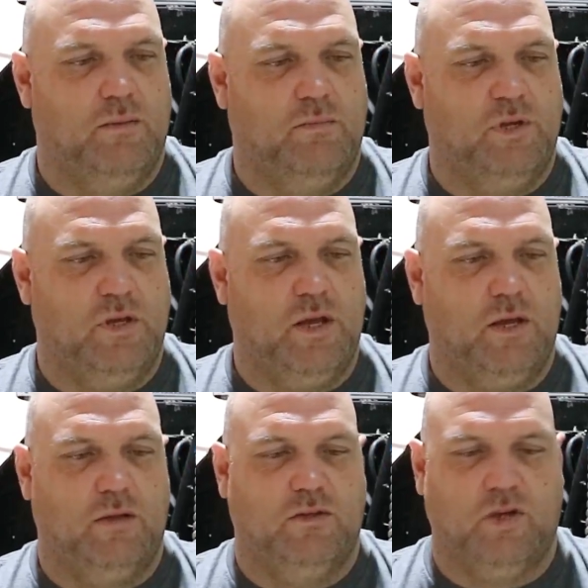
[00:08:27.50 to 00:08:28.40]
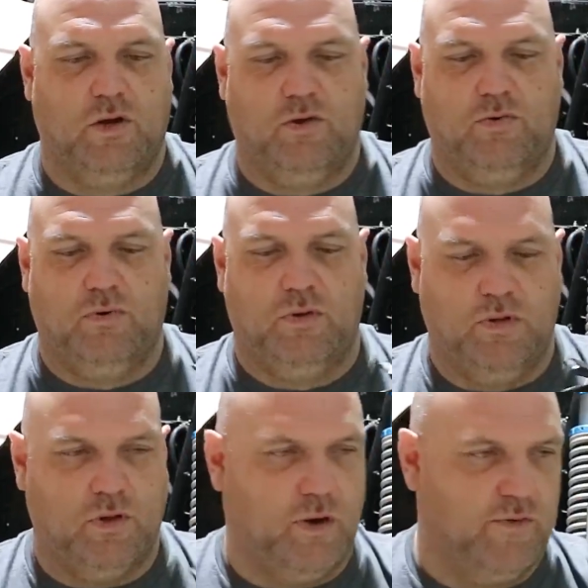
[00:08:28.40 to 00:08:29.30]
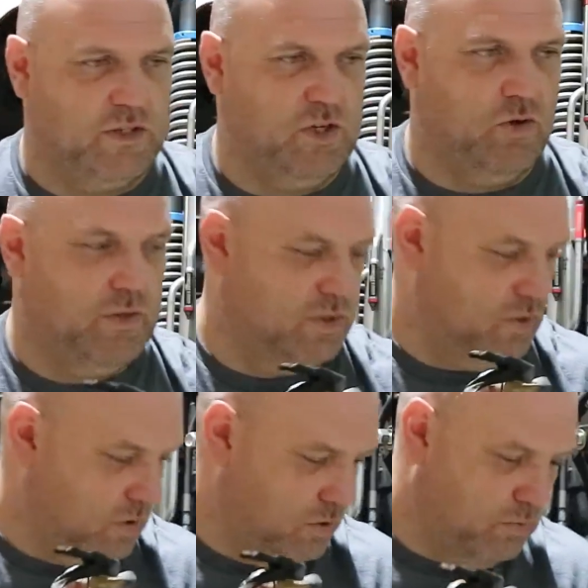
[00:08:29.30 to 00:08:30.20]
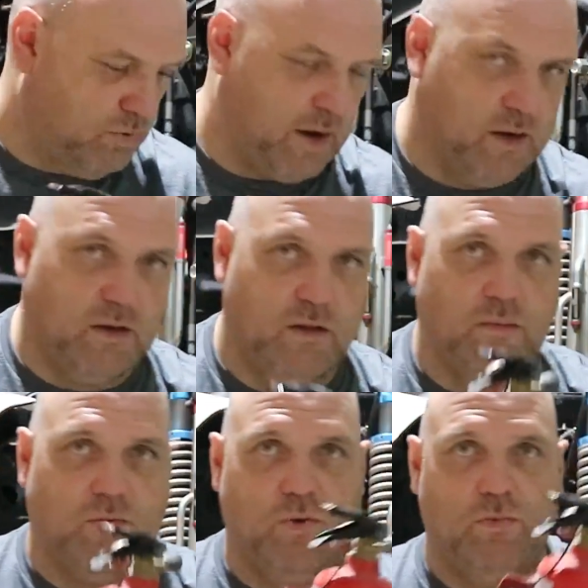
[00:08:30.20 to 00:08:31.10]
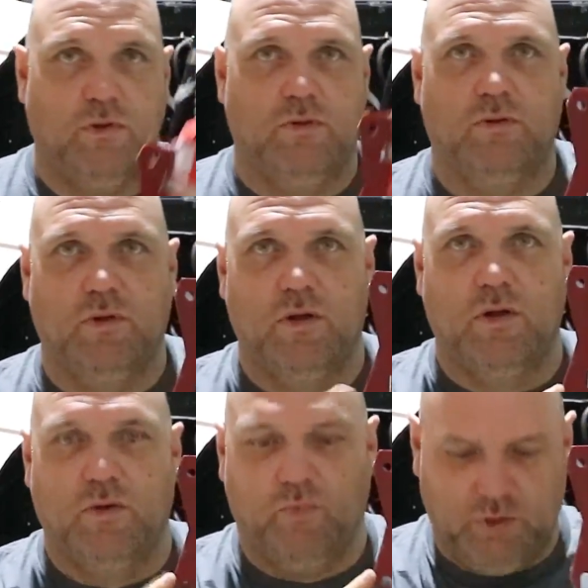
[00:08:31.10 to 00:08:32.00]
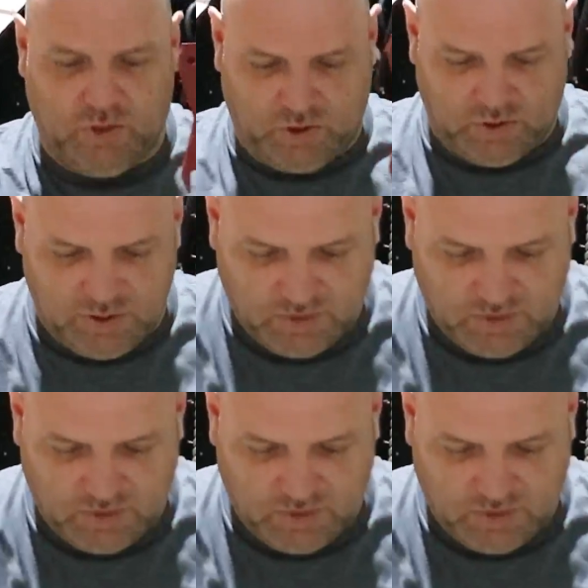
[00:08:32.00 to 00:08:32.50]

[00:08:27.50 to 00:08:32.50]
But yeah, so I've actually got this on a little bracket at the moment, which